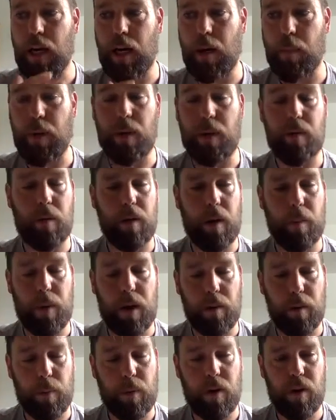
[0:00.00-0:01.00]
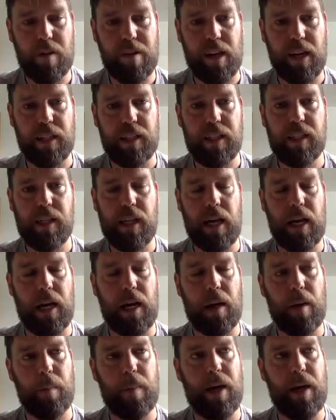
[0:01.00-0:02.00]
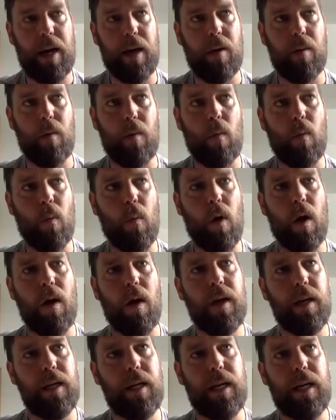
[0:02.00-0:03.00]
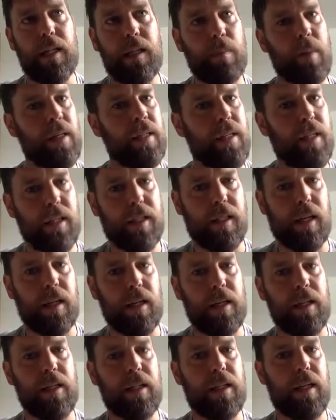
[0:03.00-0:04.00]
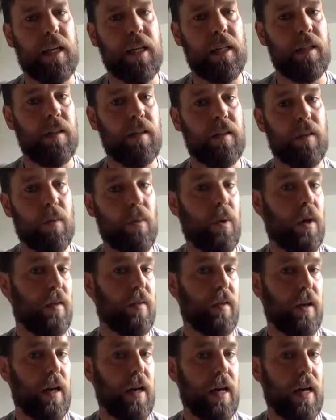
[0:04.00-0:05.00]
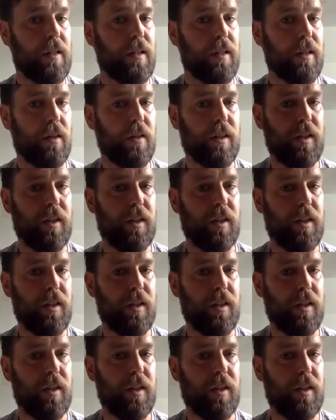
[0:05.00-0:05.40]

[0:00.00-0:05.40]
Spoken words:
the project, about why it's been designed in the way that it has done.